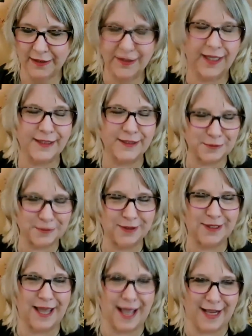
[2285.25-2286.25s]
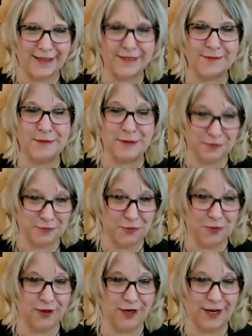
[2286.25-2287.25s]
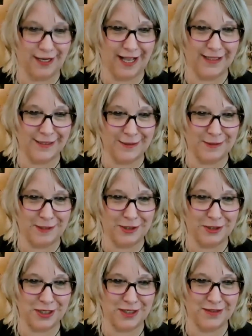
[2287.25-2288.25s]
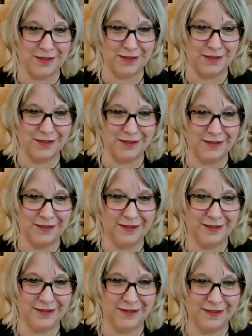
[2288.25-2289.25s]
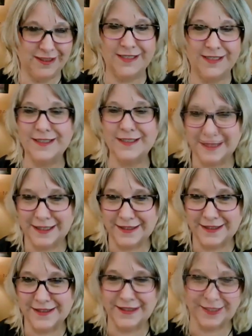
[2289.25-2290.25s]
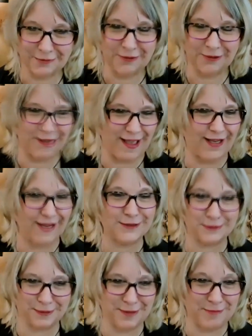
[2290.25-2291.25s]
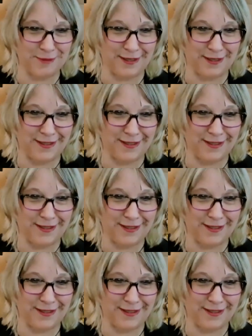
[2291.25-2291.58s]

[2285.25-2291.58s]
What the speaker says: like to relax before I got dementia. Just sit and relax with me.